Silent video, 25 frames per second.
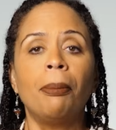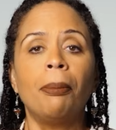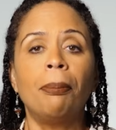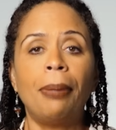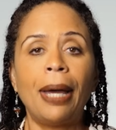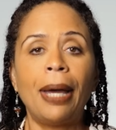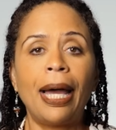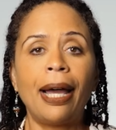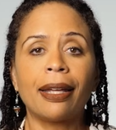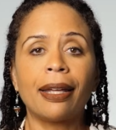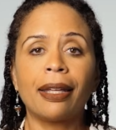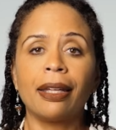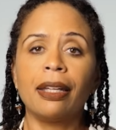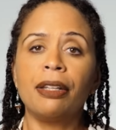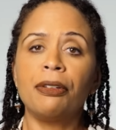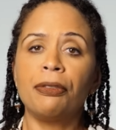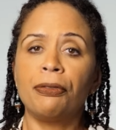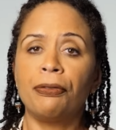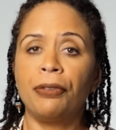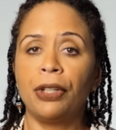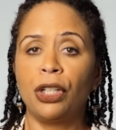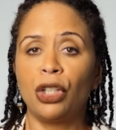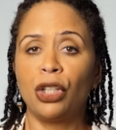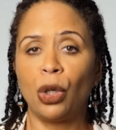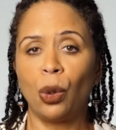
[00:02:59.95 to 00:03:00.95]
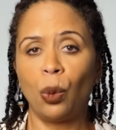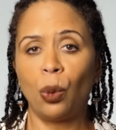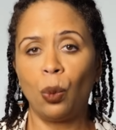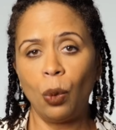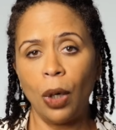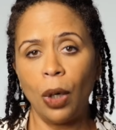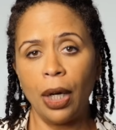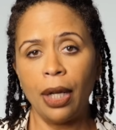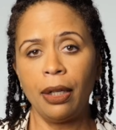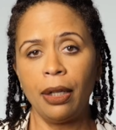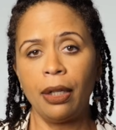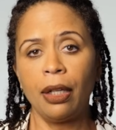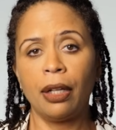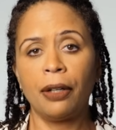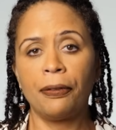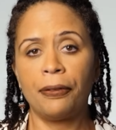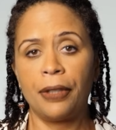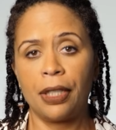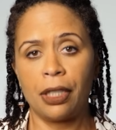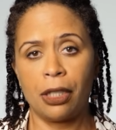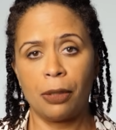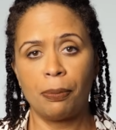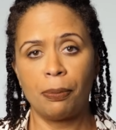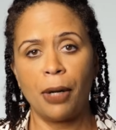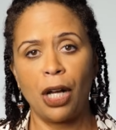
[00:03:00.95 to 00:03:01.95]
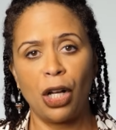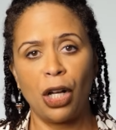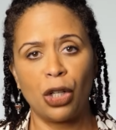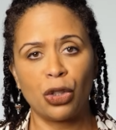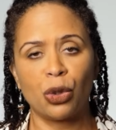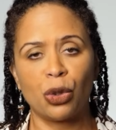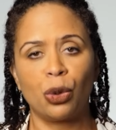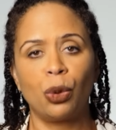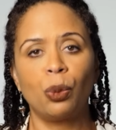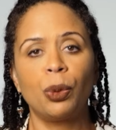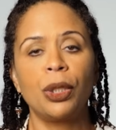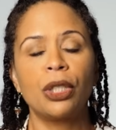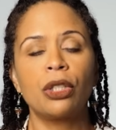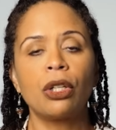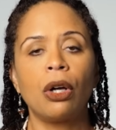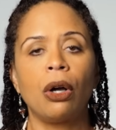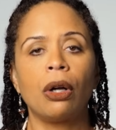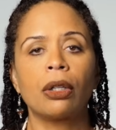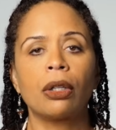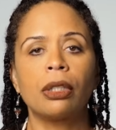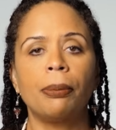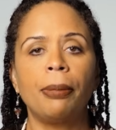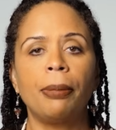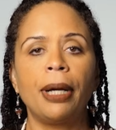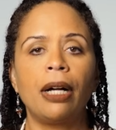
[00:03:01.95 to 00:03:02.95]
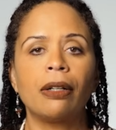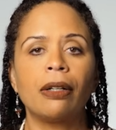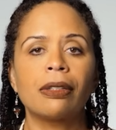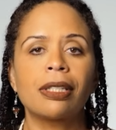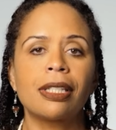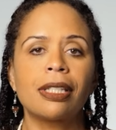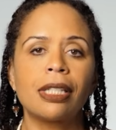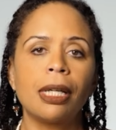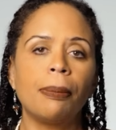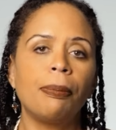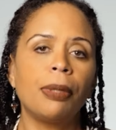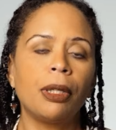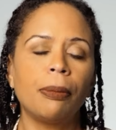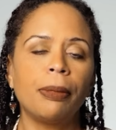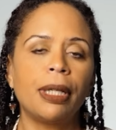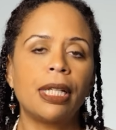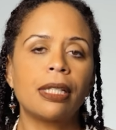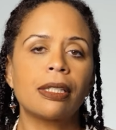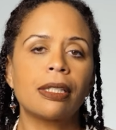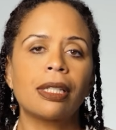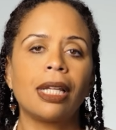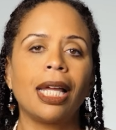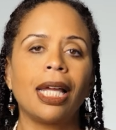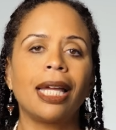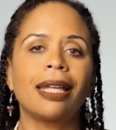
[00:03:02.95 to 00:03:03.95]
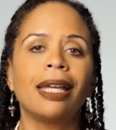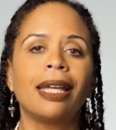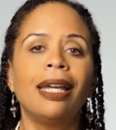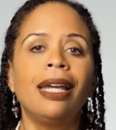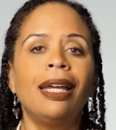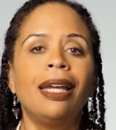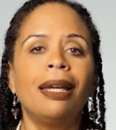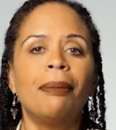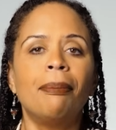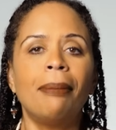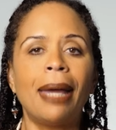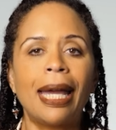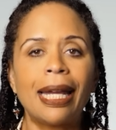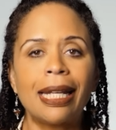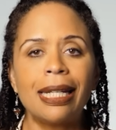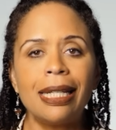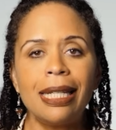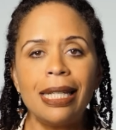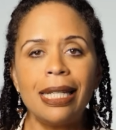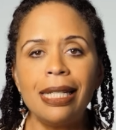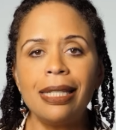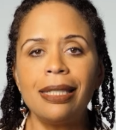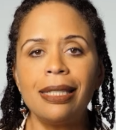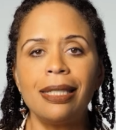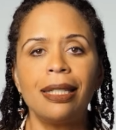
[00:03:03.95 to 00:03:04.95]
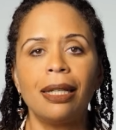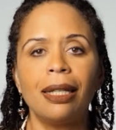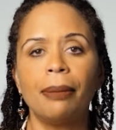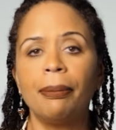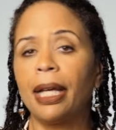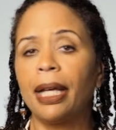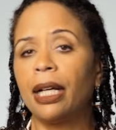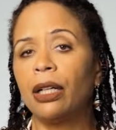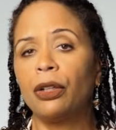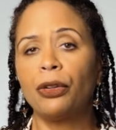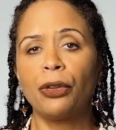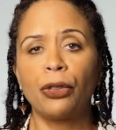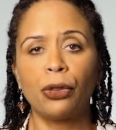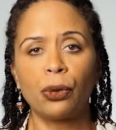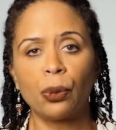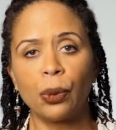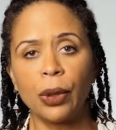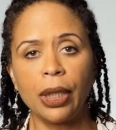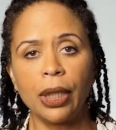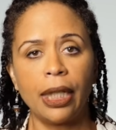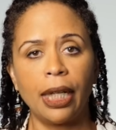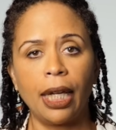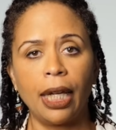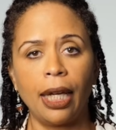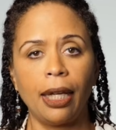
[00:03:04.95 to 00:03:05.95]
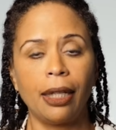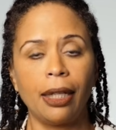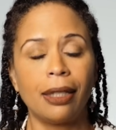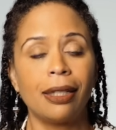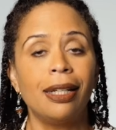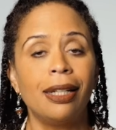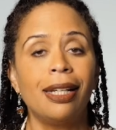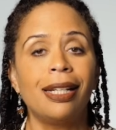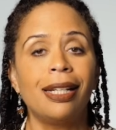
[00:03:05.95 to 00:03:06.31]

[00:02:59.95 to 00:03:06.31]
Back in video one of this module, we talked about supplements like magnesium L threonate,